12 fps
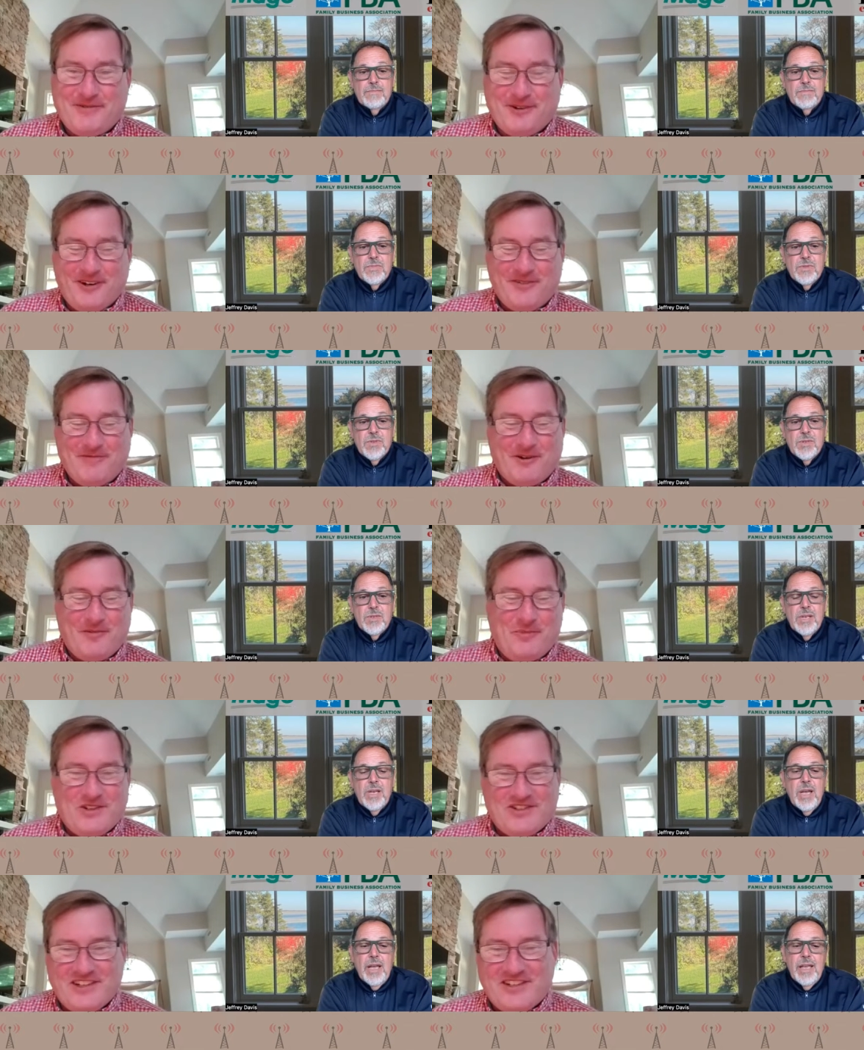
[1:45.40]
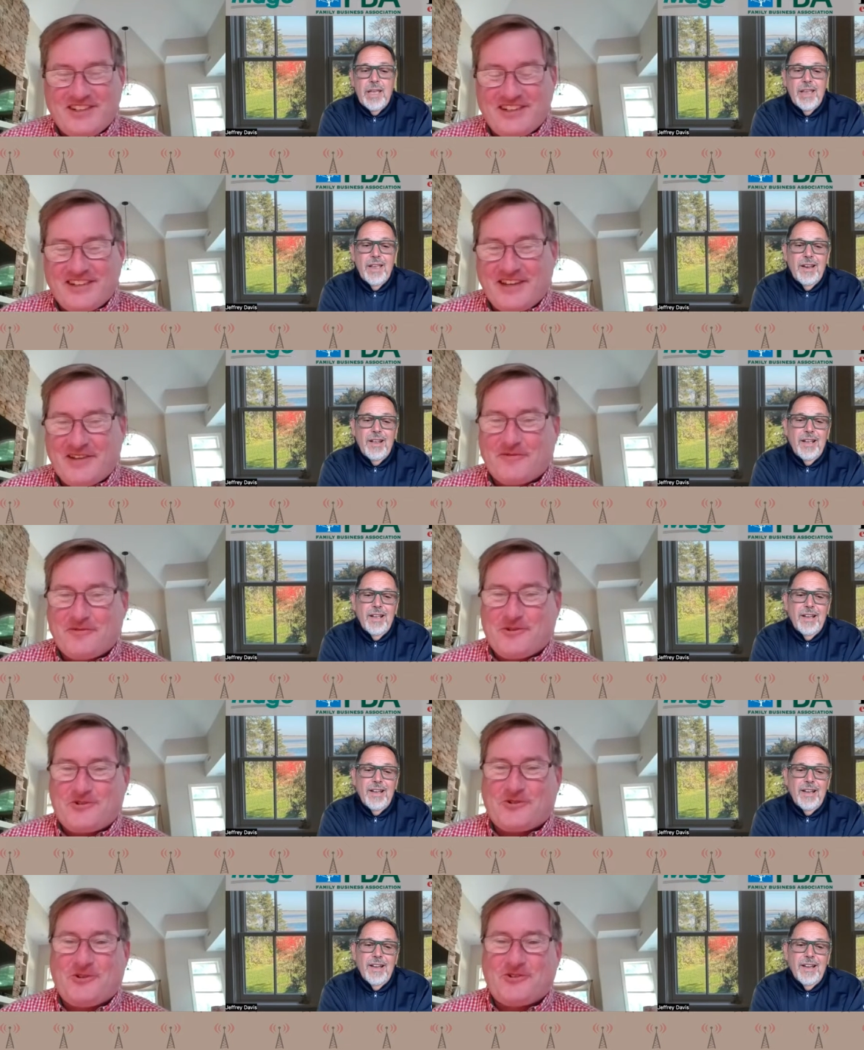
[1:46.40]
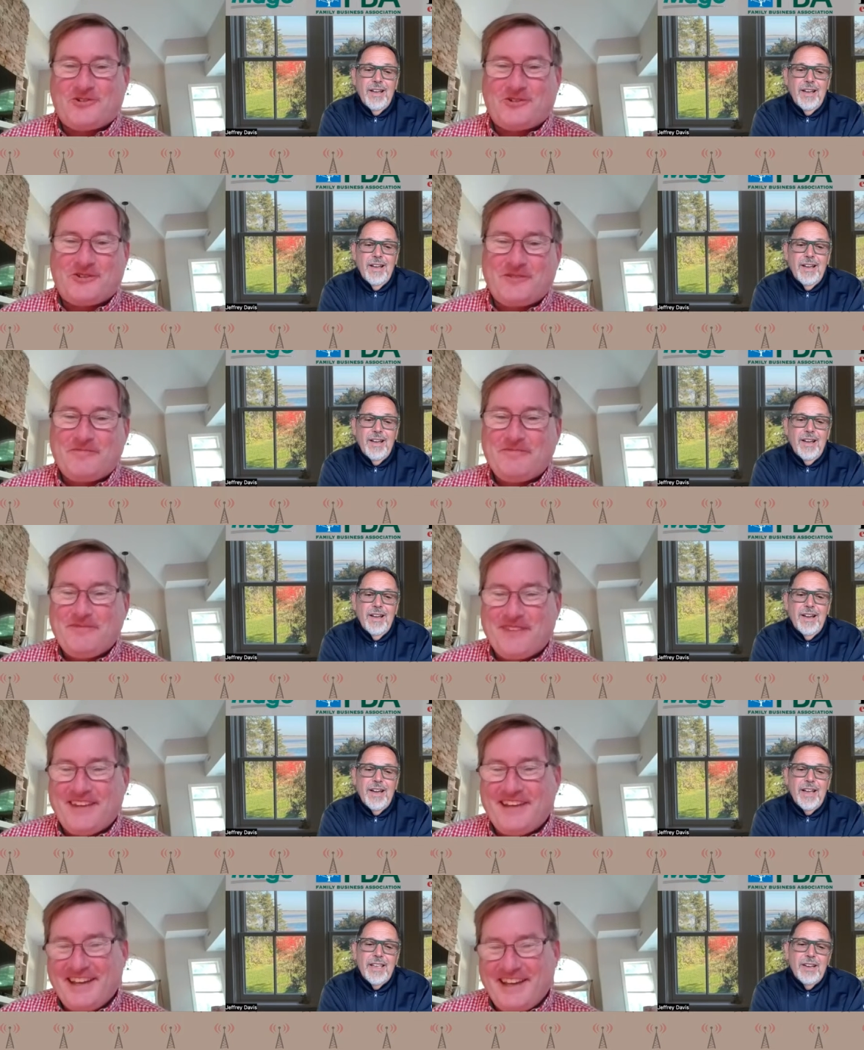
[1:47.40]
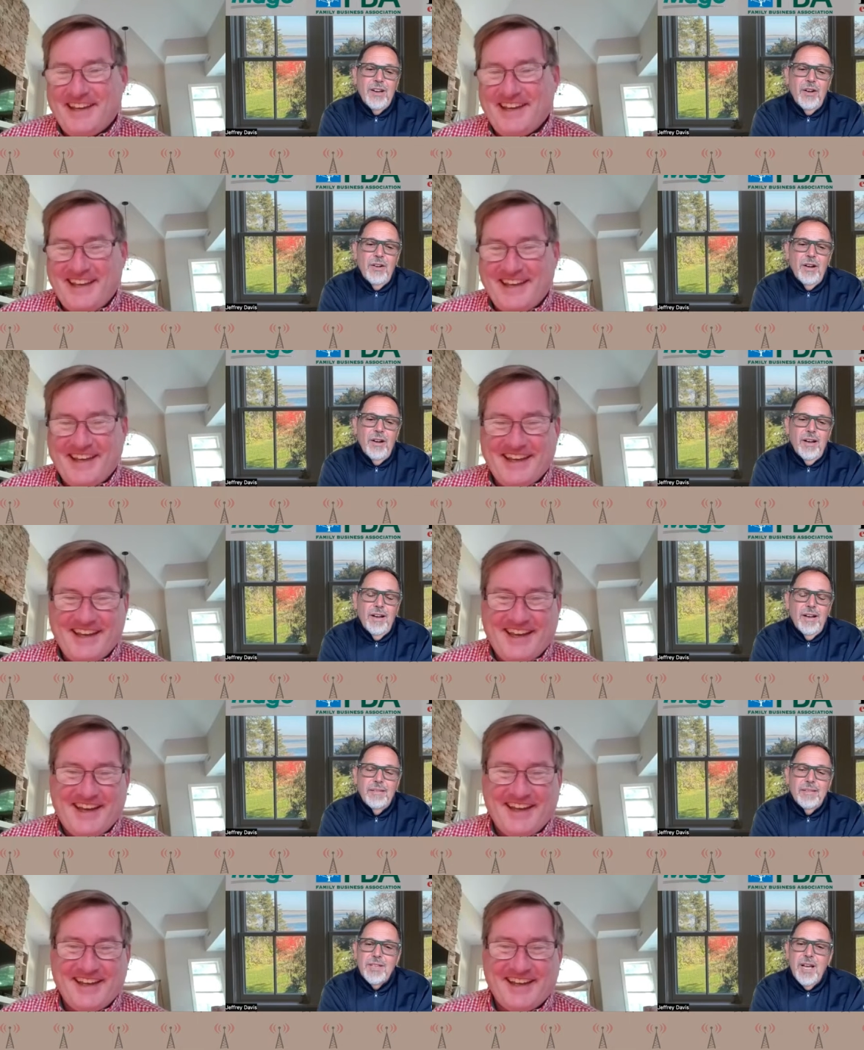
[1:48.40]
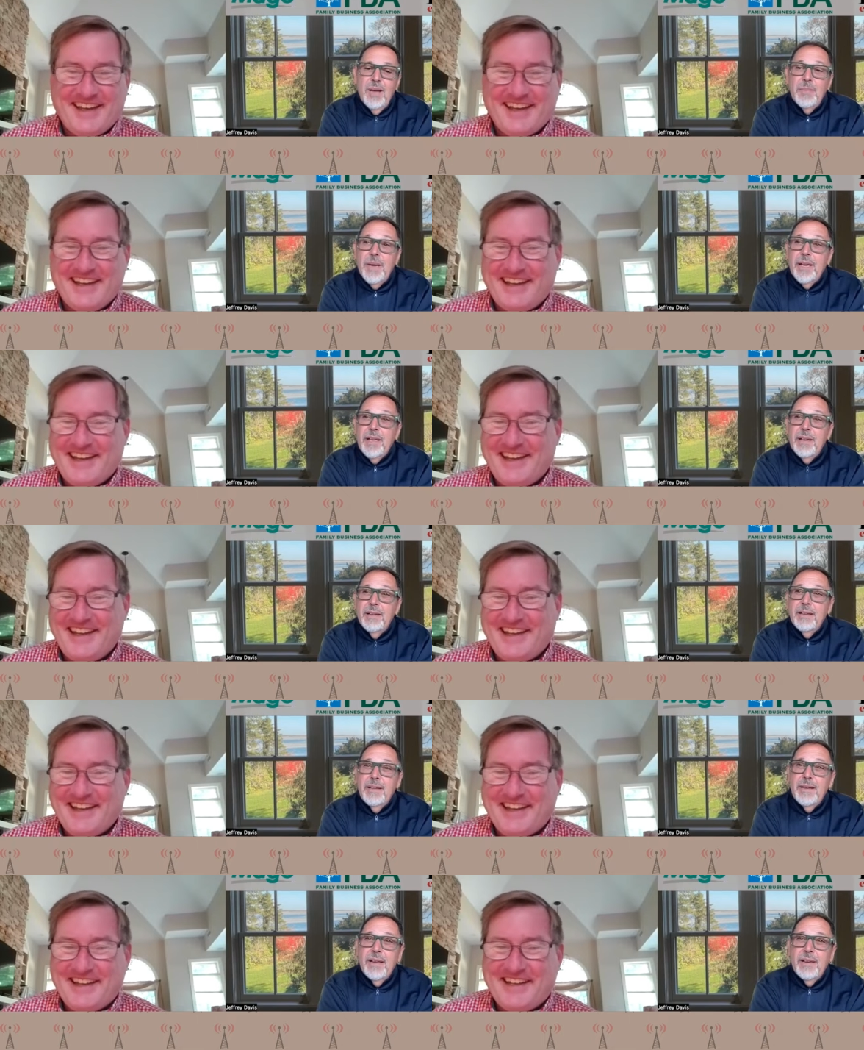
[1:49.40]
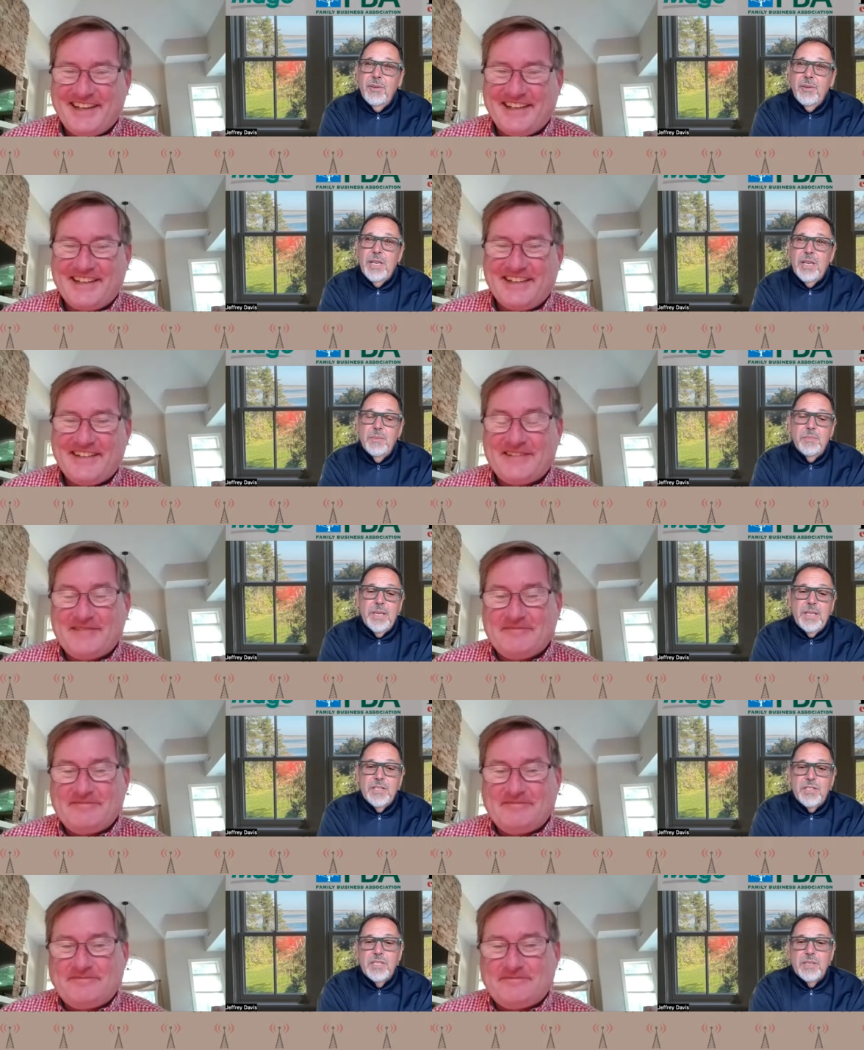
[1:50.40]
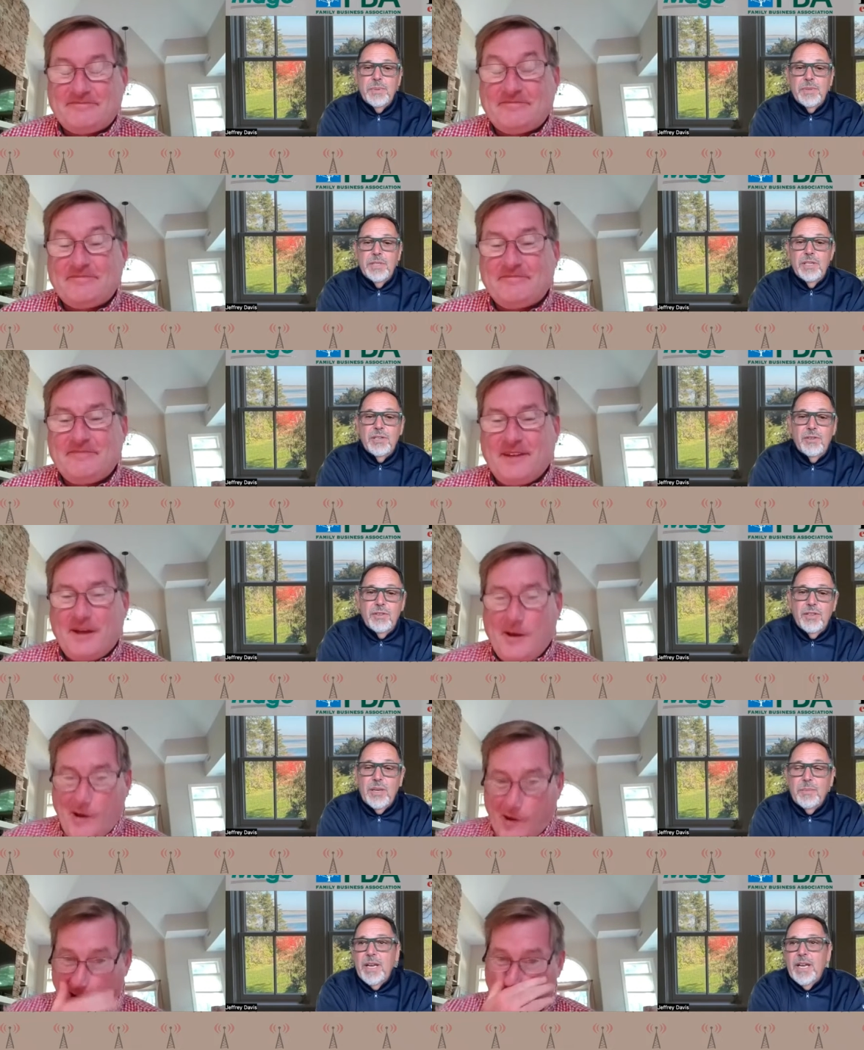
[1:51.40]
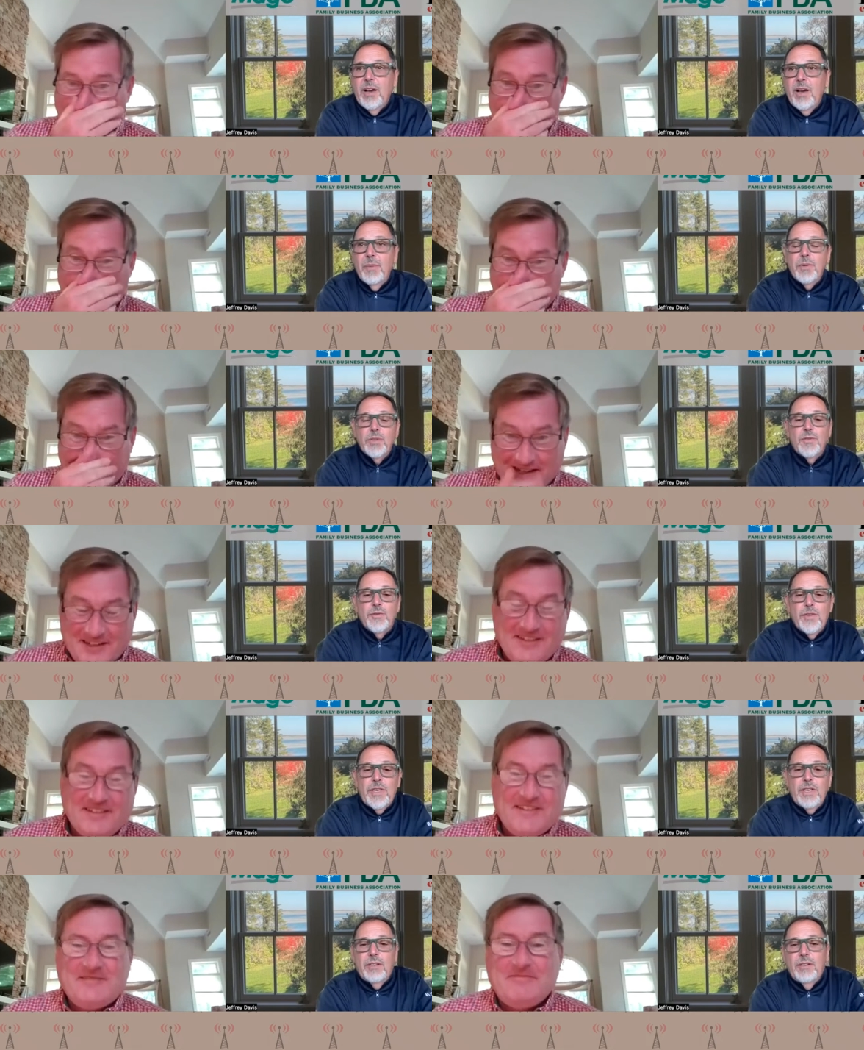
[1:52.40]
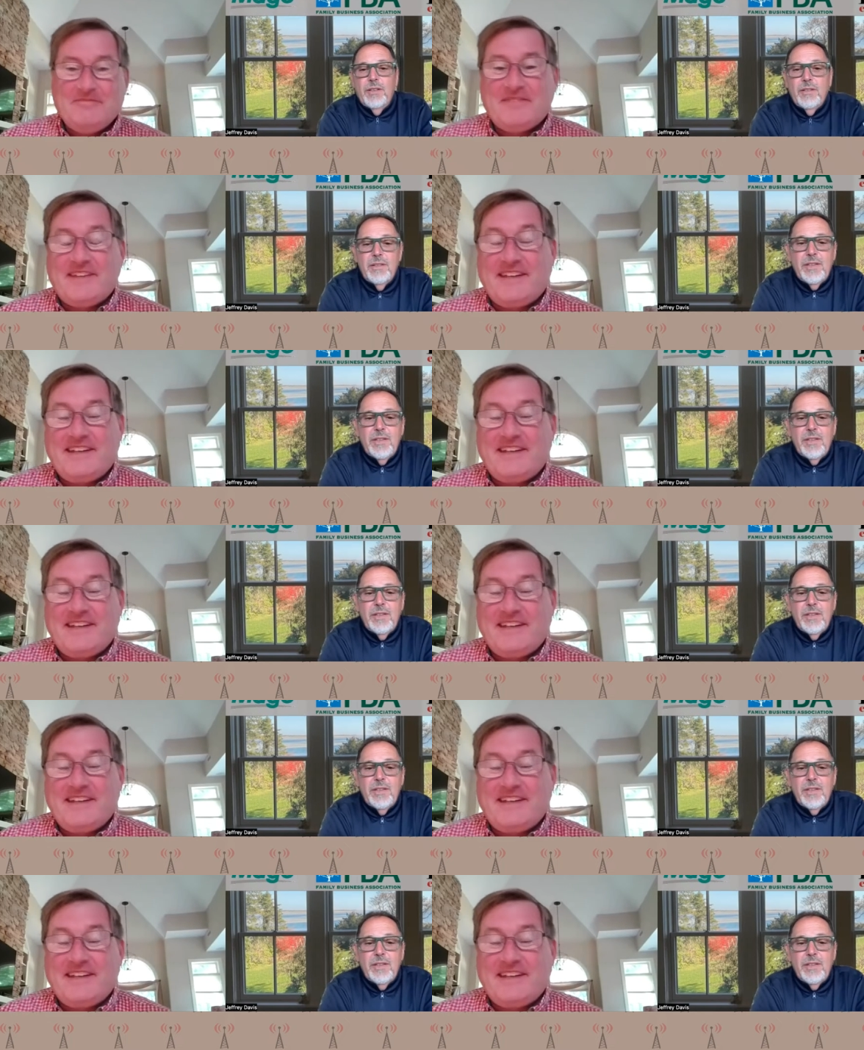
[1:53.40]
Speaker 1: for for a business to get their first troll suit.
Speaker 2: I you know uh, Tom, I, I, I know you didn't mean this as a political thing, but I almost feel